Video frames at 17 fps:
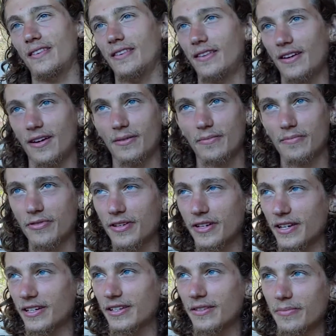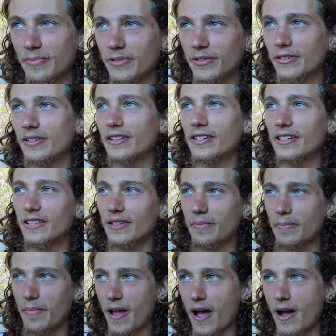The unpredictability and
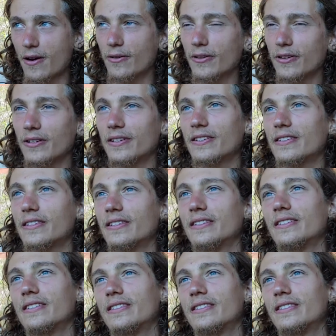the power and the...